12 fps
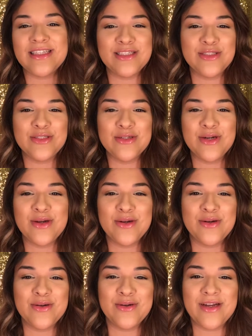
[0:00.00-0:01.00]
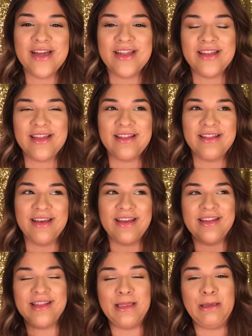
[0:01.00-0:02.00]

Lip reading: intro and then like